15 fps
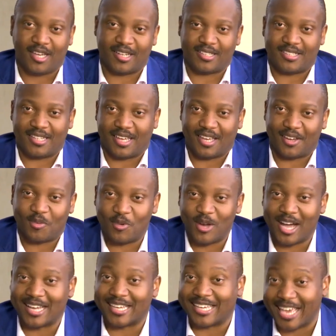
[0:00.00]
And uh,
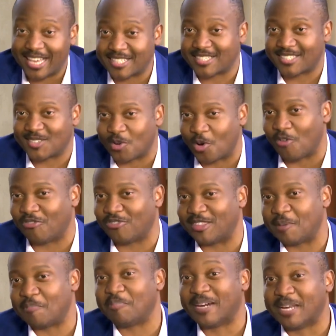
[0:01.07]
we are guests of
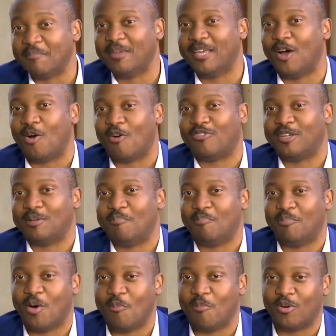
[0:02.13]
the Premier of
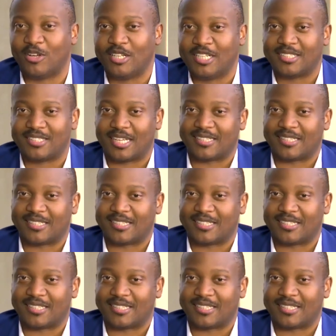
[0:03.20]
Limpopo,